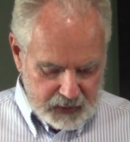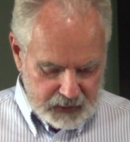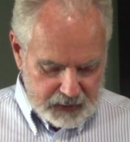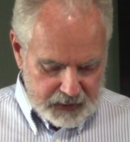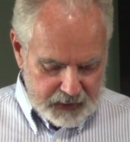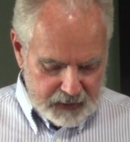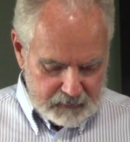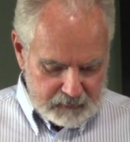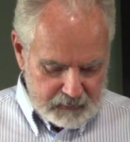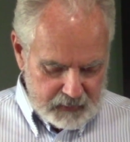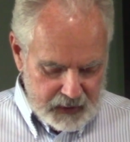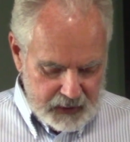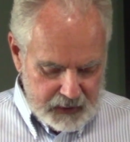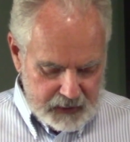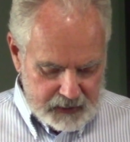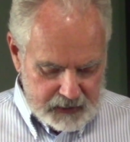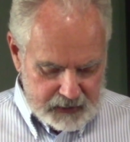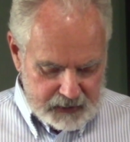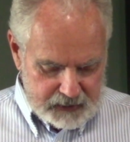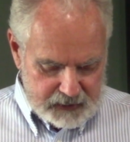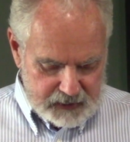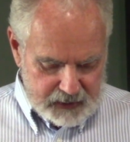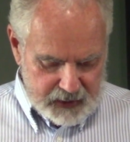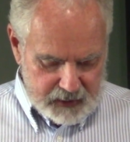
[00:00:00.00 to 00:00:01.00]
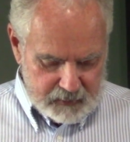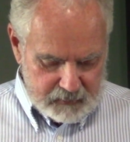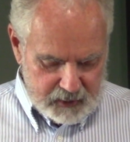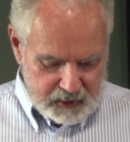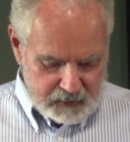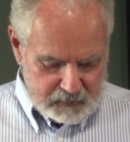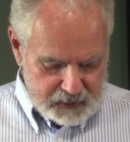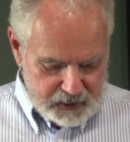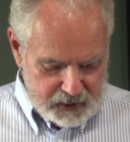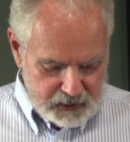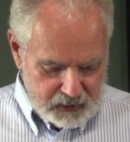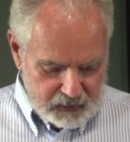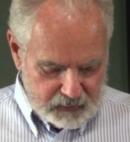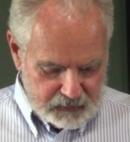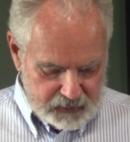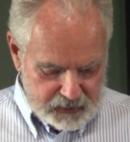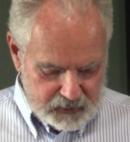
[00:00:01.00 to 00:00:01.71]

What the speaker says: let man examine himself,